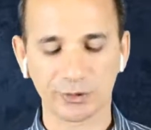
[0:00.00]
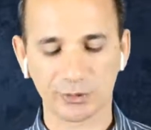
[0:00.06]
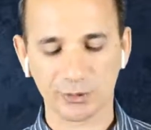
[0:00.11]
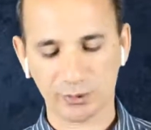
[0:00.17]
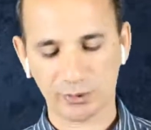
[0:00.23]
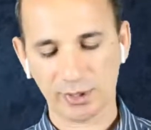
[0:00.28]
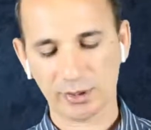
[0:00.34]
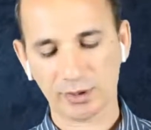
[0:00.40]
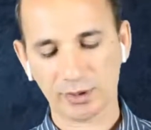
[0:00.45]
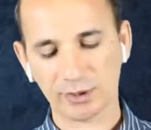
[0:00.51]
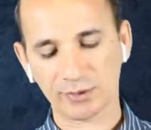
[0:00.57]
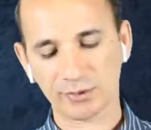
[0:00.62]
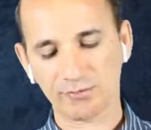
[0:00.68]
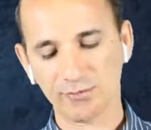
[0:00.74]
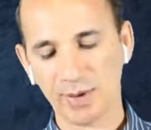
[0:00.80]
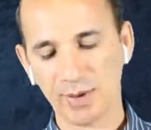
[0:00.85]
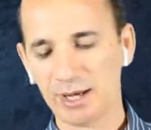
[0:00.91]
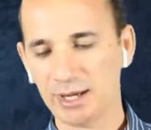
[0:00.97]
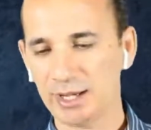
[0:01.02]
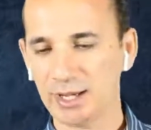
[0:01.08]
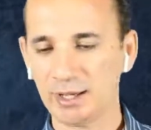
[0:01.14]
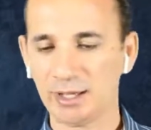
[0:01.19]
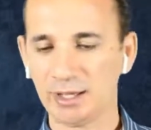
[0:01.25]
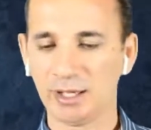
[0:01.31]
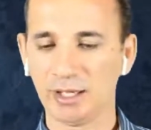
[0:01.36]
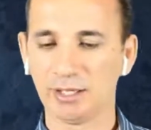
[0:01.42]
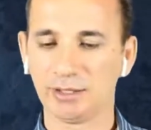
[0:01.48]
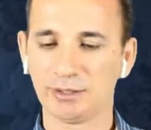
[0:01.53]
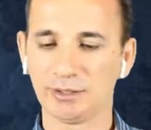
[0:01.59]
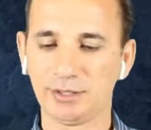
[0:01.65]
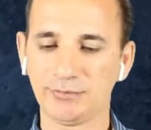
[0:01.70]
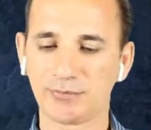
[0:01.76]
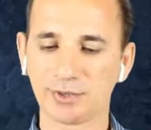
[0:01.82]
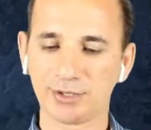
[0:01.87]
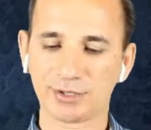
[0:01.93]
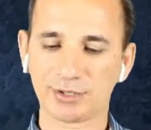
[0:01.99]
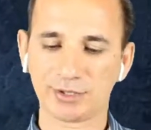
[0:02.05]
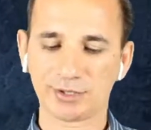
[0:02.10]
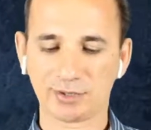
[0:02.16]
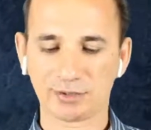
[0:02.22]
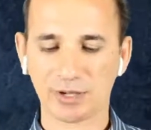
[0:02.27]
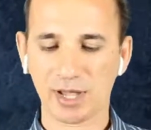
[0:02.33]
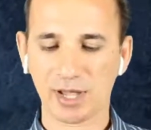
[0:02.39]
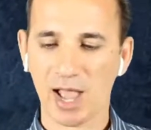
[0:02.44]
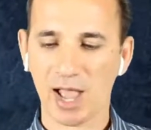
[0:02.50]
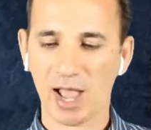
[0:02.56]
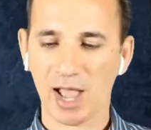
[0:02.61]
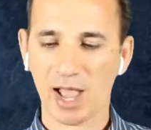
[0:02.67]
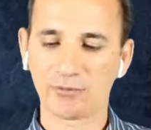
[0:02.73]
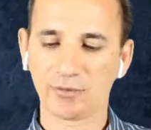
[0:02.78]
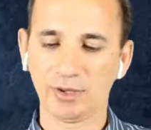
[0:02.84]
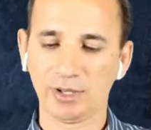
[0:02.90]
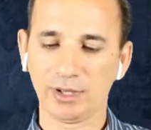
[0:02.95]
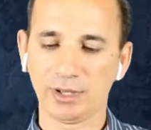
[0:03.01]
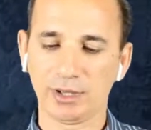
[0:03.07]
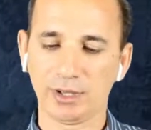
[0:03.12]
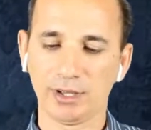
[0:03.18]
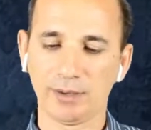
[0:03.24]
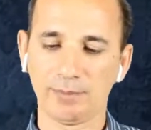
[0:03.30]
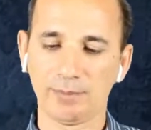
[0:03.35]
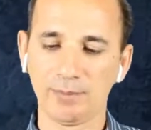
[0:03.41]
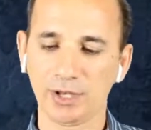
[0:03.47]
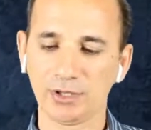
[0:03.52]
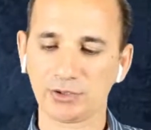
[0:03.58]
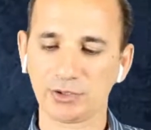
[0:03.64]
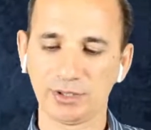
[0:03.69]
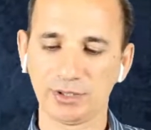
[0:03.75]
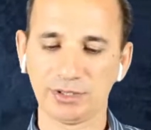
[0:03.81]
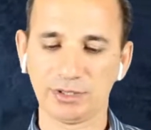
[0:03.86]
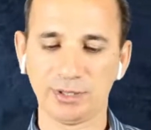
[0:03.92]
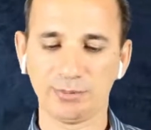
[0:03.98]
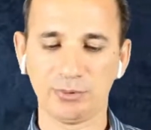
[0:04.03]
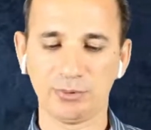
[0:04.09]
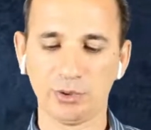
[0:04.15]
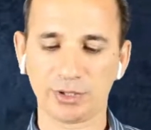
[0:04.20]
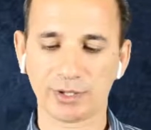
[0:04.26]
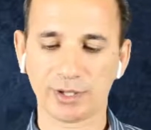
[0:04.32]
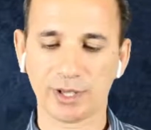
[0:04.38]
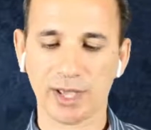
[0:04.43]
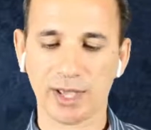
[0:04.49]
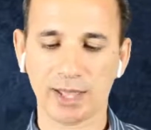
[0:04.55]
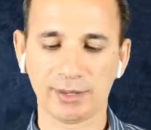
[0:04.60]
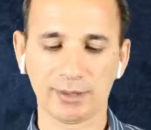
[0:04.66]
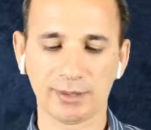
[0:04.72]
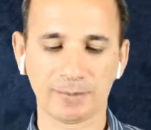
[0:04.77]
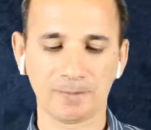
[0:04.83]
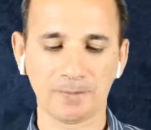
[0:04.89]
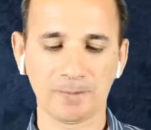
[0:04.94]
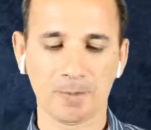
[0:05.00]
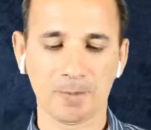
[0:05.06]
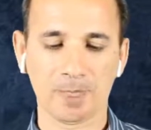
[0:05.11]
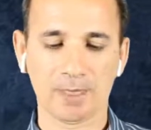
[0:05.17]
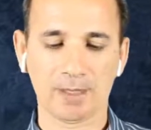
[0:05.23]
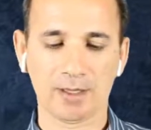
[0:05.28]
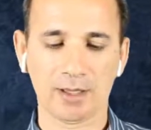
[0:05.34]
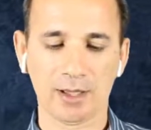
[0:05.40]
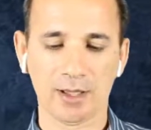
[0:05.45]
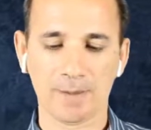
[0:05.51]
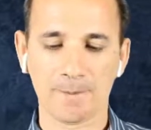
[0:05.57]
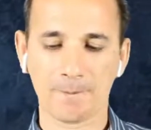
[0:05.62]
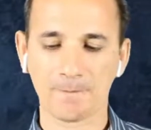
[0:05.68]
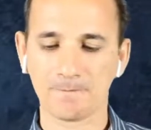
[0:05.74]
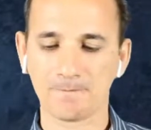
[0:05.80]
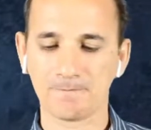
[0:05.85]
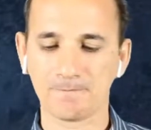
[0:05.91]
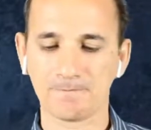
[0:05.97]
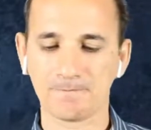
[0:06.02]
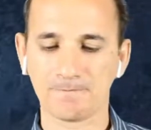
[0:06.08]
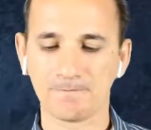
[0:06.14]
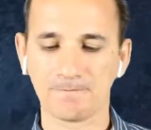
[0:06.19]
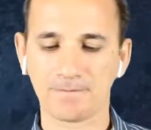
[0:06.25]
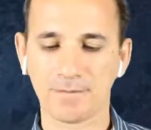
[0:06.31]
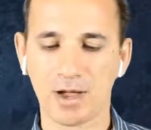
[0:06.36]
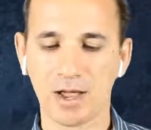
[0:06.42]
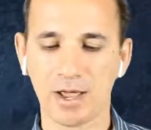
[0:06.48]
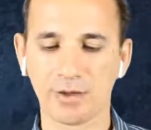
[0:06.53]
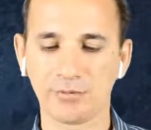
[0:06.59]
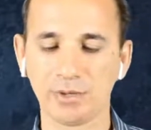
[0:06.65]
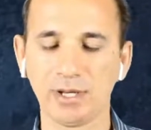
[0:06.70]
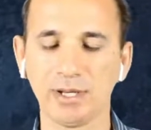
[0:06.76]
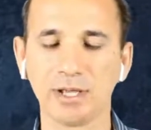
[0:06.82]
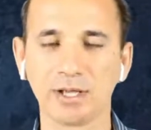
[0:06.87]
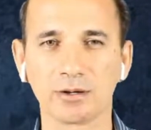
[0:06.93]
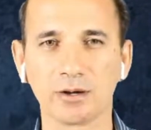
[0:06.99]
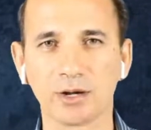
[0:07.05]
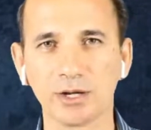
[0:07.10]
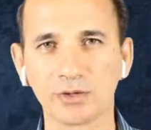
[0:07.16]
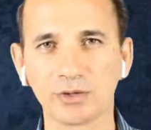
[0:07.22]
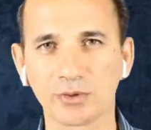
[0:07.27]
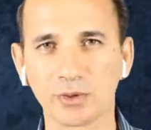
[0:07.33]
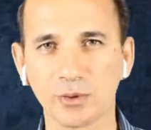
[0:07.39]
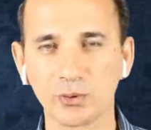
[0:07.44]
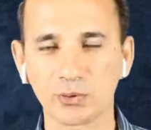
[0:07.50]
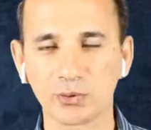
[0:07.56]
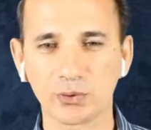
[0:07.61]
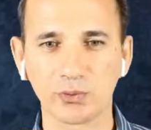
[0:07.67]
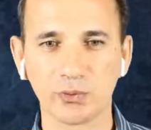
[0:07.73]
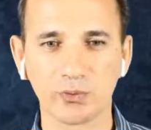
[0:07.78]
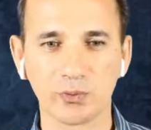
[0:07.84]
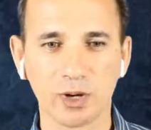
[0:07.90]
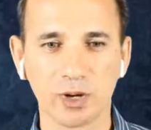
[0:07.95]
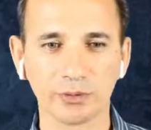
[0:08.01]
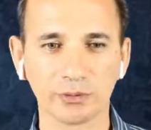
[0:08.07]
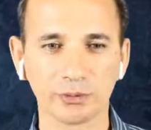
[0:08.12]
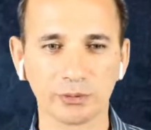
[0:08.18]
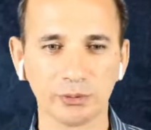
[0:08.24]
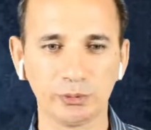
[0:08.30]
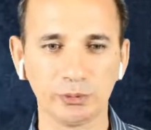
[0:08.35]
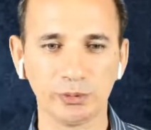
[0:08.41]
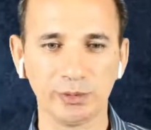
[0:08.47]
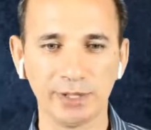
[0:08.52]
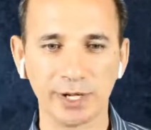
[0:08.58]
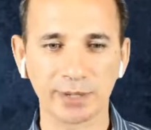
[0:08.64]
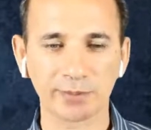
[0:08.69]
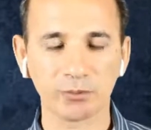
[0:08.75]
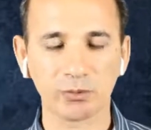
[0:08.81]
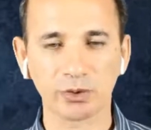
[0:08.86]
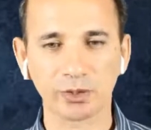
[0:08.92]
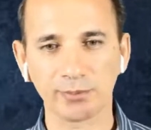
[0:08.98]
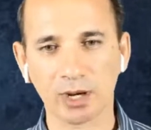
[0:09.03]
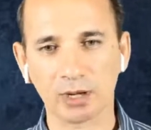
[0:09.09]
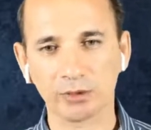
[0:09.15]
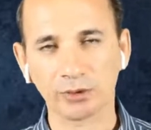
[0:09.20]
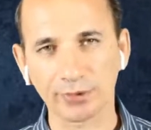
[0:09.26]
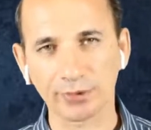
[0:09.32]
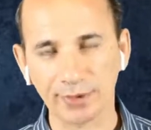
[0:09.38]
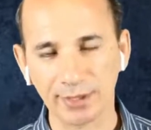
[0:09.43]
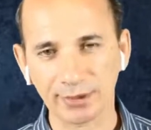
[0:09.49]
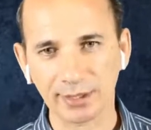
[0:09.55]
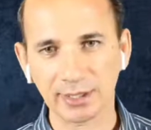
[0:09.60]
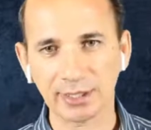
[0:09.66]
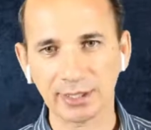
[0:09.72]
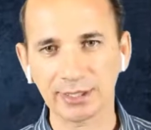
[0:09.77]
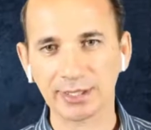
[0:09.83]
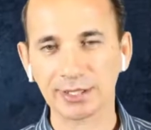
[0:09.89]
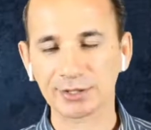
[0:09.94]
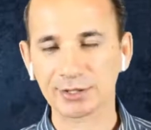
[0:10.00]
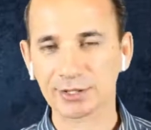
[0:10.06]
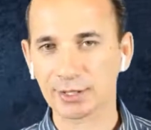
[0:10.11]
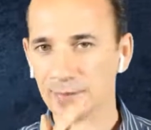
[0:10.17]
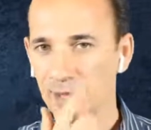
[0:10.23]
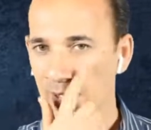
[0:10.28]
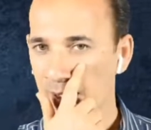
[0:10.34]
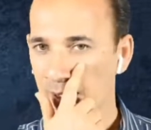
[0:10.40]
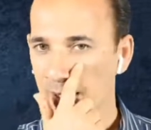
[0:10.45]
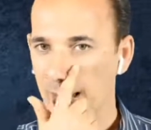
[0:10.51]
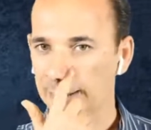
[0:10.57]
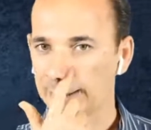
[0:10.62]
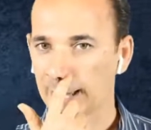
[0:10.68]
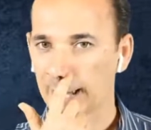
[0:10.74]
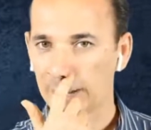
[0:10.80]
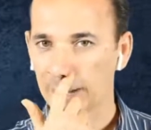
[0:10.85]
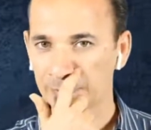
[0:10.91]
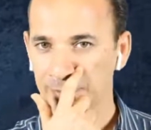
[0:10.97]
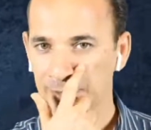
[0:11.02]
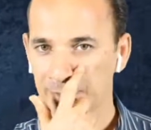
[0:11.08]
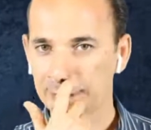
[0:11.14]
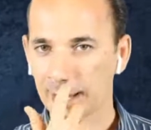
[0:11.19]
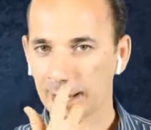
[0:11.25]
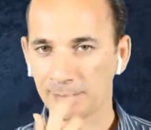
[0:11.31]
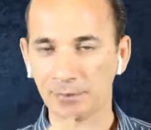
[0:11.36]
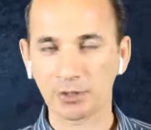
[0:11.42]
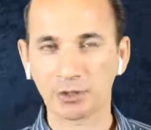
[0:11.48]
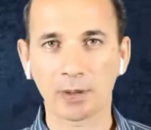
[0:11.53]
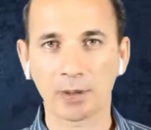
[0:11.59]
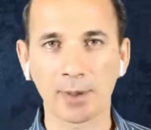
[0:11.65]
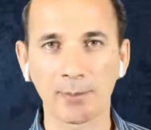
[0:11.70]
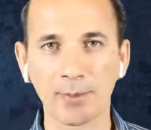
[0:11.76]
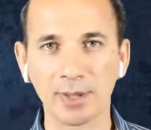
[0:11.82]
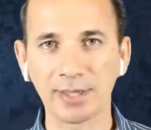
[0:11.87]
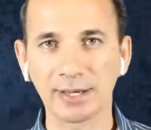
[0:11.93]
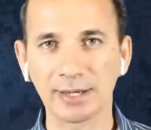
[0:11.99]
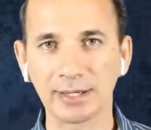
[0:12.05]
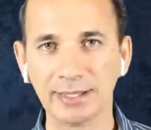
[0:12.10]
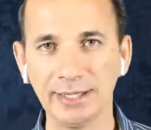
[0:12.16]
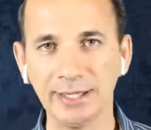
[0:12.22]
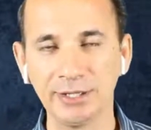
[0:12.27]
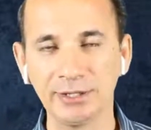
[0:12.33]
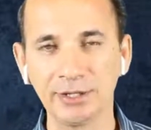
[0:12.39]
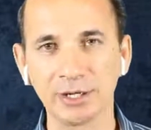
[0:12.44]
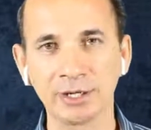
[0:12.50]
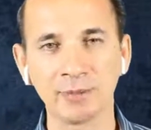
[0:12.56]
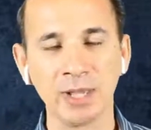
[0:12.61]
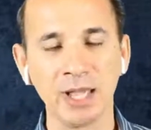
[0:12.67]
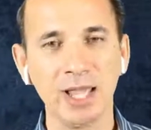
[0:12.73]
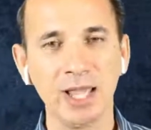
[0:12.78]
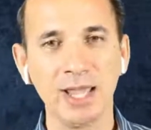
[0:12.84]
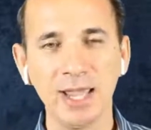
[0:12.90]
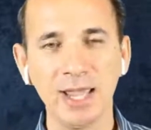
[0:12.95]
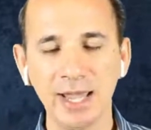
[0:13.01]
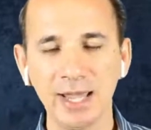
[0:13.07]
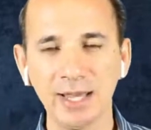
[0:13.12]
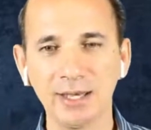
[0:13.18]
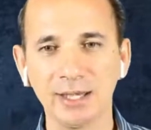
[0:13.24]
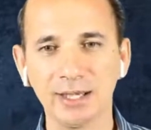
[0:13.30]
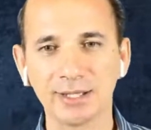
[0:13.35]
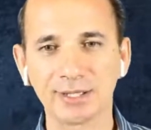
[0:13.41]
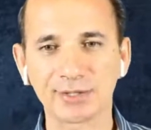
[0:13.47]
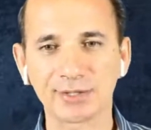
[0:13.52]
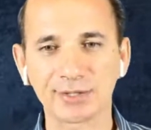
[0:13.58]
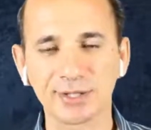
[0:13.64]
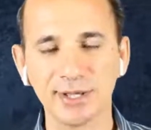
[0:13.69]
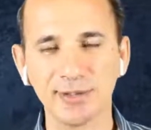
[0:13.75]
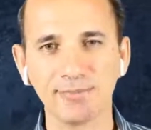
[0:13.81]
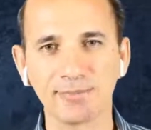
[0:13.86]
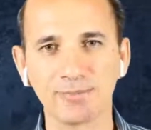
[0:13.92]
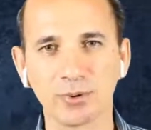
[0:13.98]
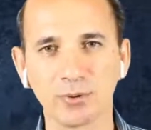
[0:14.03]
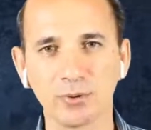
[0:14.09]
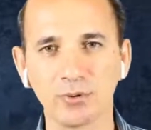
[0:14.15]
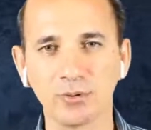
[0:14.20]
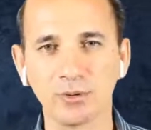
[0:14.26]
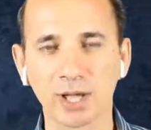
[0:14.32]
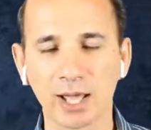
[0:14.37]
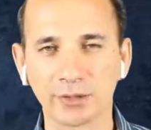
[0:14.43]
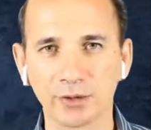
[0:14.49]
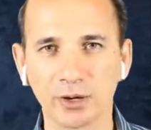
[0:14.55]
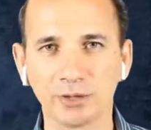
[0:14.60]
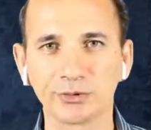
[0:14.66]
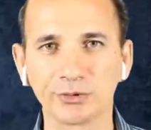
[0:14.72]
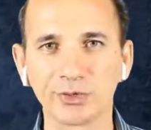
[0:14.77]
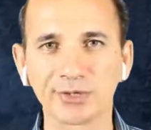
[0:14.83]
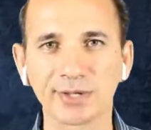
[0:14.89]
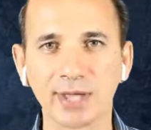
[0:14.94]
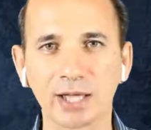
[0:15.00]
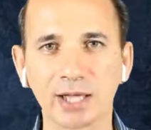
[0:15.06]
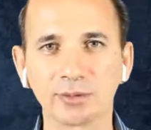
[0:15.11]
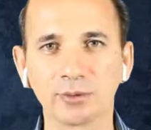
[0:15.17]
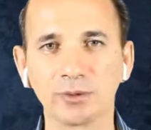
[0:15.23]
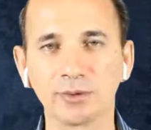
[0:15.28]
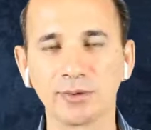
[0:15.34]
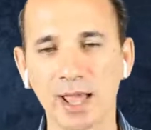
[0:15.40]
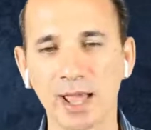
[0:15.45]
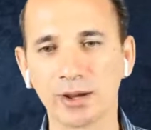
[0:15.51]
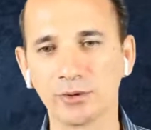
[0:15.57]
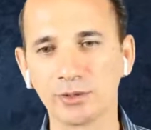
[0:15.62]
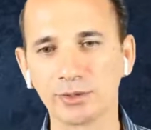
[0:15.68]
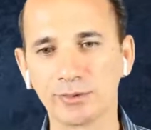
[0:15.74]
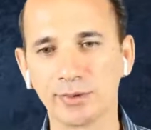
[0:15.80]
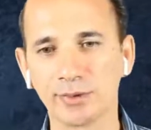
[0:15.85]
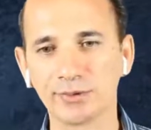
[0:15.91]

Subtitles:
So there are many differences that I have mentioned in the book. And I really encourage those who want to learn more about authentic leadership and how they can become a better leader in a simple and understandable language.